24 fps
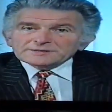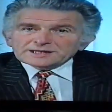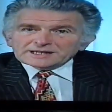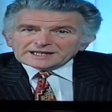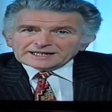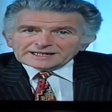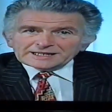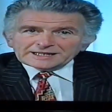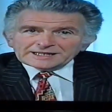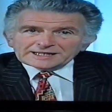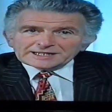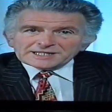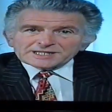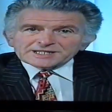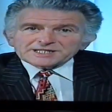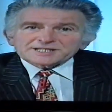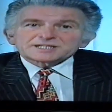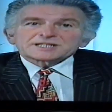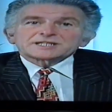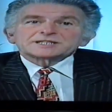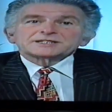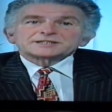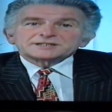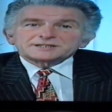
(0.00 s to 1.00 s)
line
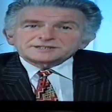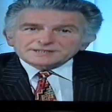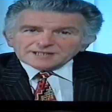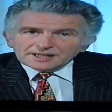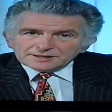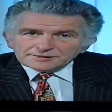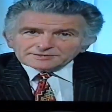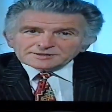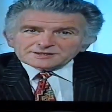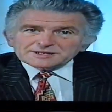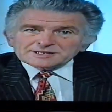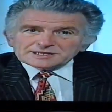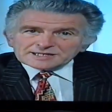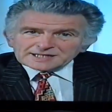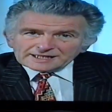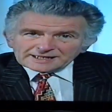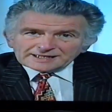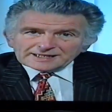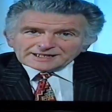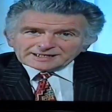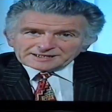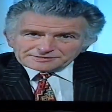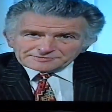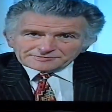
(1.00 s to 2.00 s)
is, don't
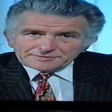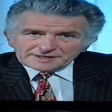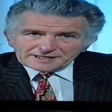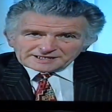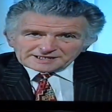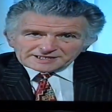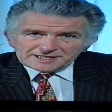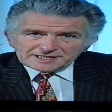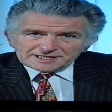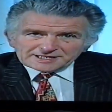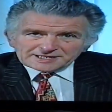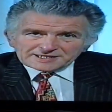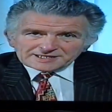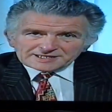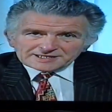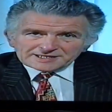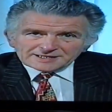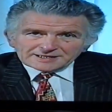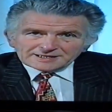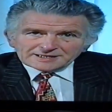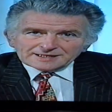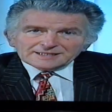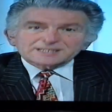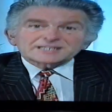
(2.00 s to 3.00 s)
take any risks.
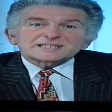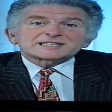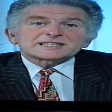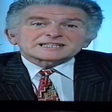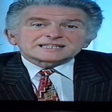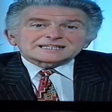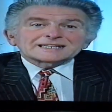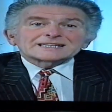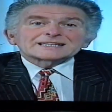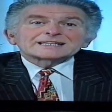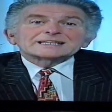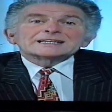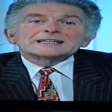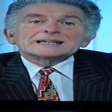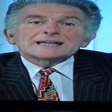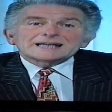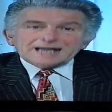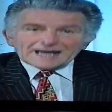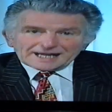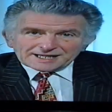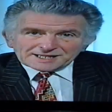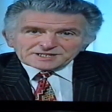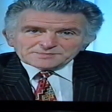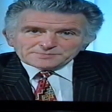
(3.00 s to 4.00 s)
Seek
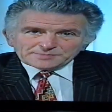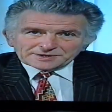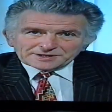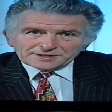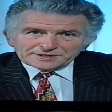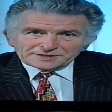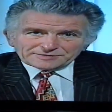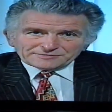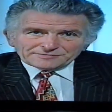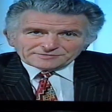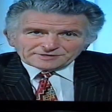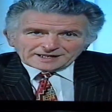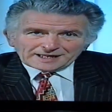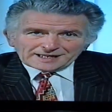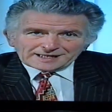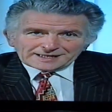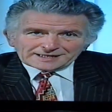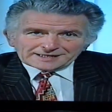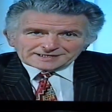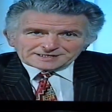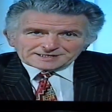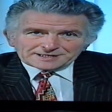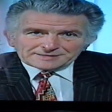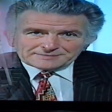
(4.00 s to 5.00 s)
expert
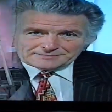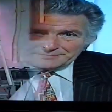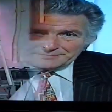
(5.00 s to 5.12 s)
advice.